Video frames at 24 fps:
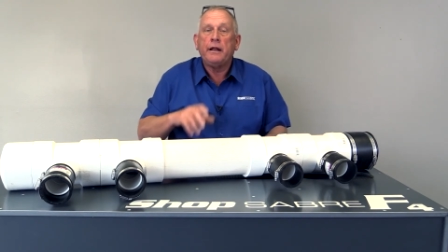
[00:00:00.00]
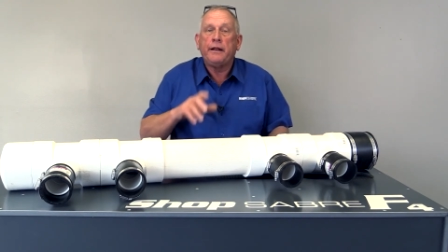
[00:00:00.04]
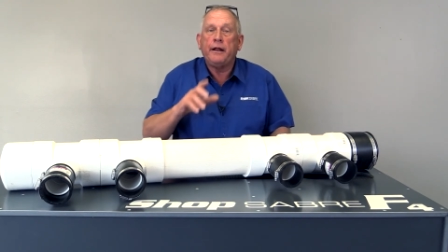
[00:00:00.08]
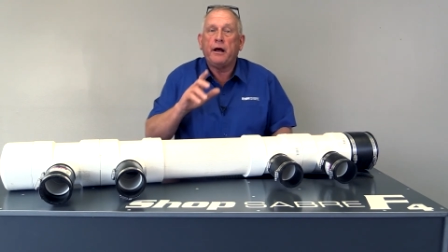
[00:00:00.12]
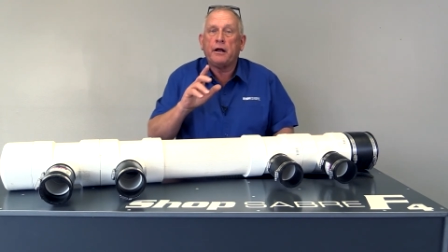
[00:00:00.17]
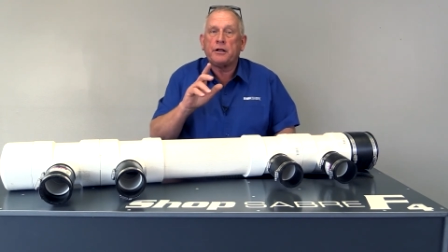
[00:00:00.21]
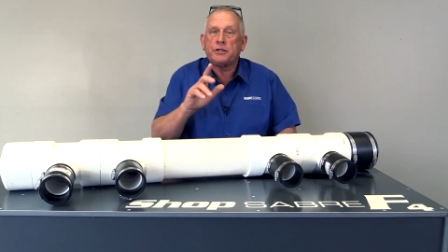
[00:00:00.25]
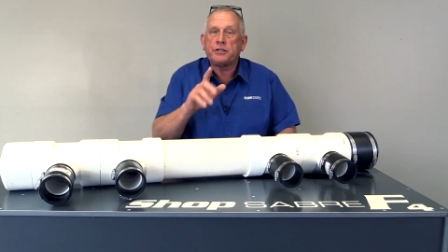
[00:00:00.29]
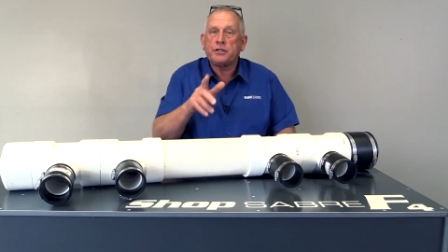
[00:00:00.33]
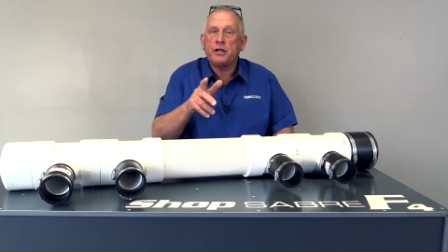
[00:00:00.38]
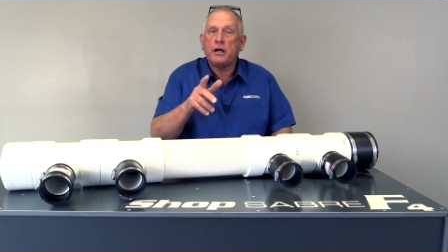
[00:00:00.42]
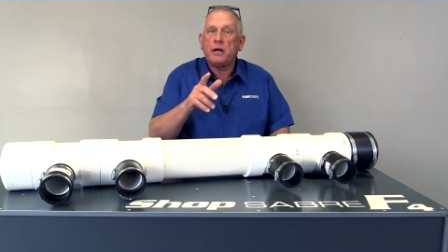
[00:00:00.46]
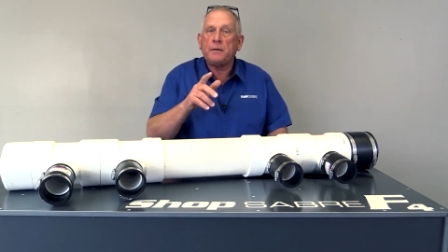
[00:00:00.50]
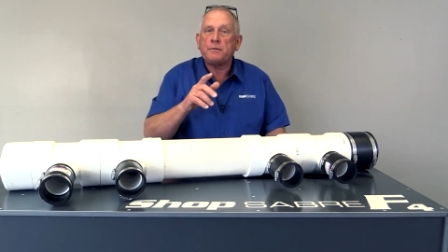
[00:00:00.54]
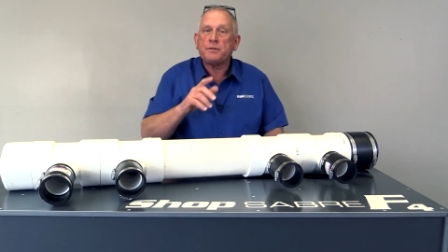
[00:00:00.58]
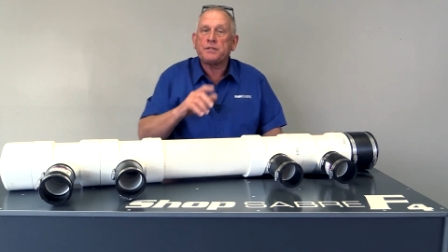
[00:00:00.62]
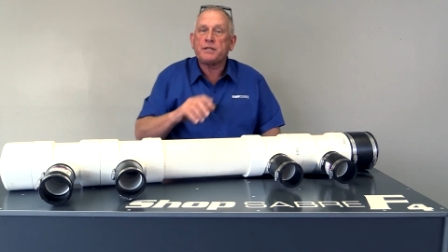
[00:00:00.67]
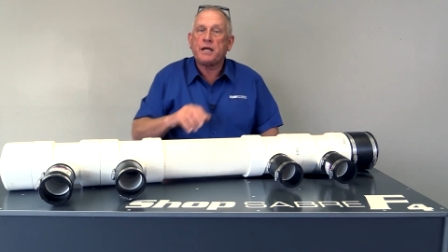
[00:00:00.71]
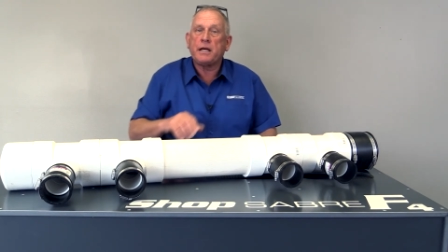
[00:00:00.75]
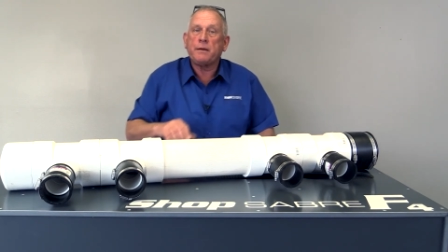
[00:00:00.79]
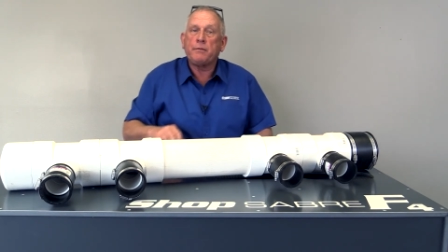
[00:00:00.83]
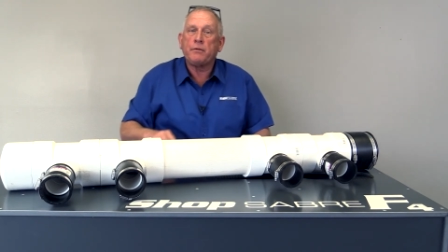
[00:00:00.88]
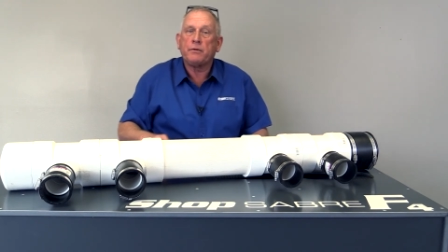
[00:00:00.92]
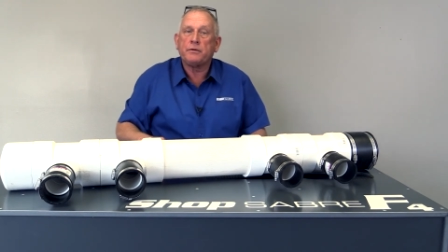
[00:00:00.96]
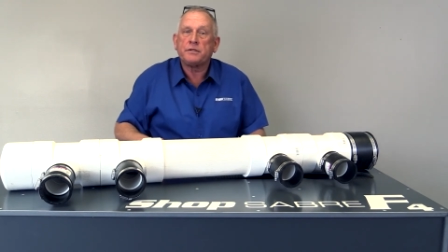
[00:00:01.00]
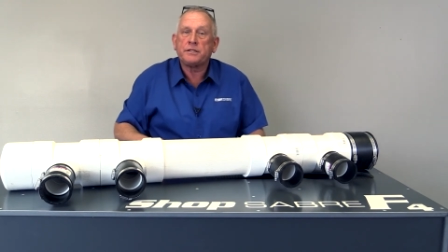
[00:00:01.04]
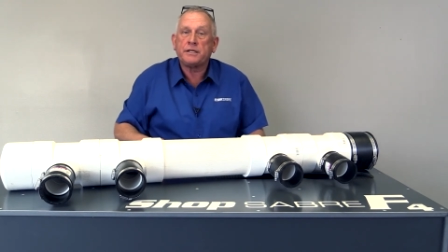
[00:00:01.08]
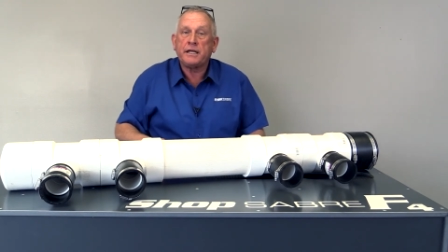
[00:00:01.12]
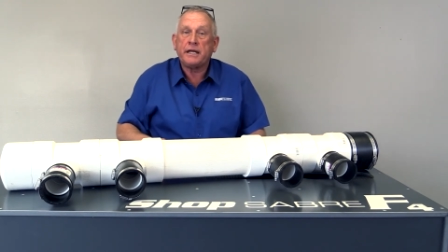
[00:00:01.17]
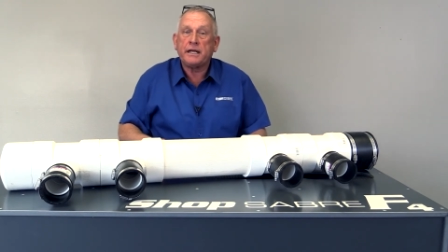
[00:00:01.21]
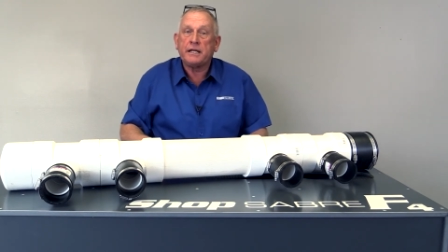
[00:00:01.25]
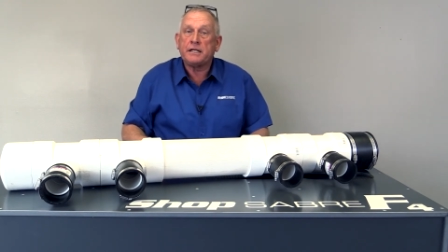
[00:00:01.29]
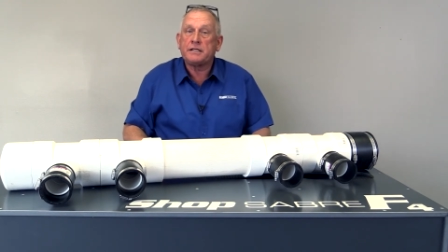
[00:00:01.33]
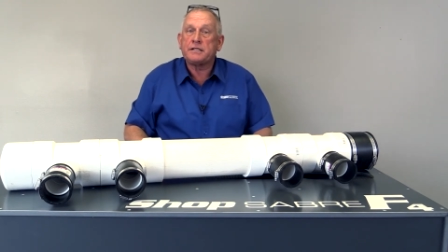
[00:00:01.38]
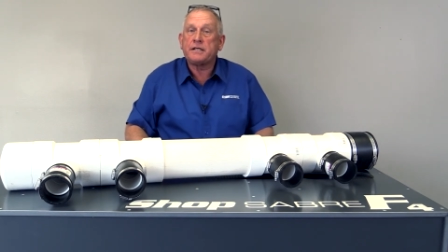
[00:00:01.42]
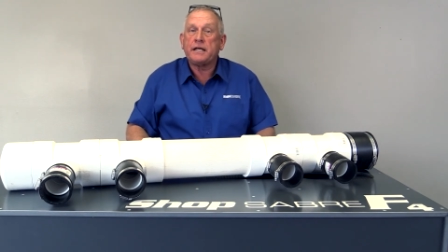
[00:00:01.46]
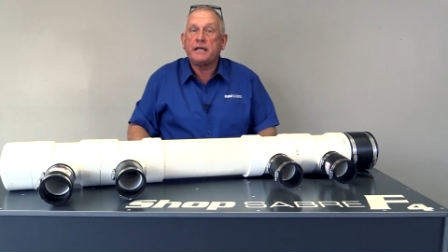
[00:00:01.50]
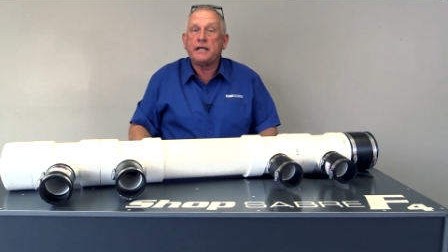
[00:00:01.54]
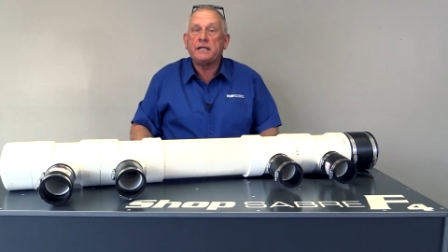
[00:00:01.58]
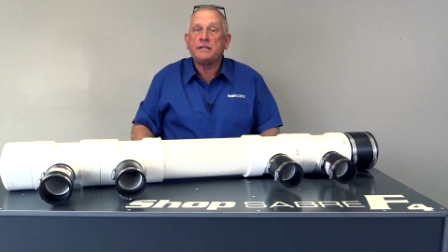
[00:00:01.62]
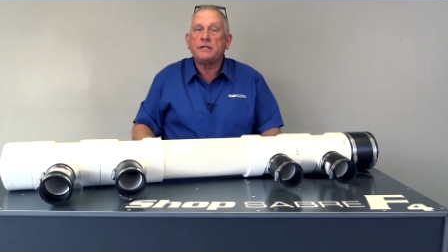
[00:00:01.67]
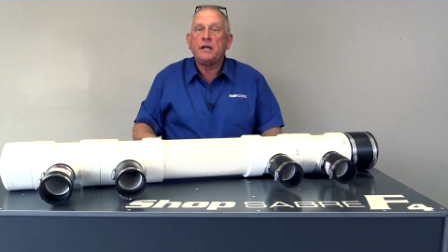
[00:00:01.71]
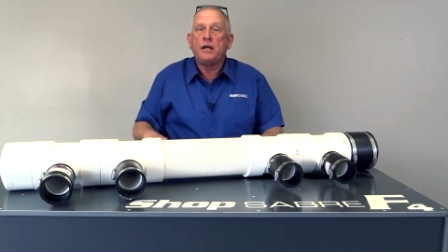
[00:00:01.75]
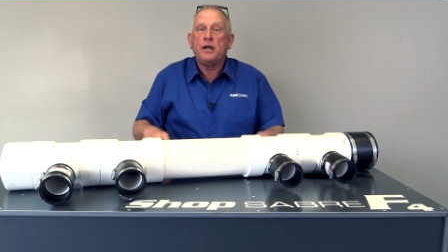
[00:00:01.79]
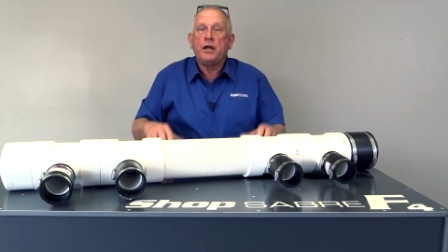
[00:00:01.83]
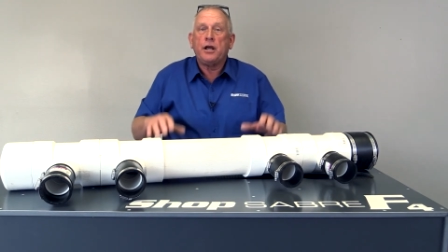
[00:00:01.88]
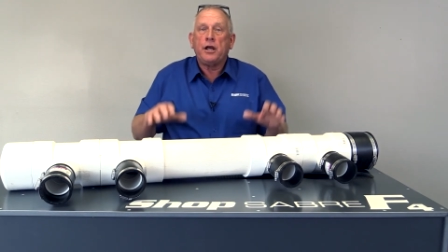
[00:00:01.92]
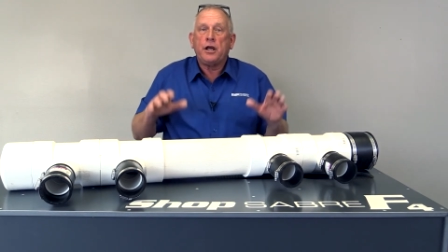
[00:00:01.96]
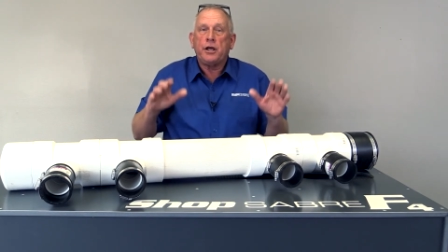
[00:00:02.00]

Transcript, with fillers: Now in Shop Sabre CNCs,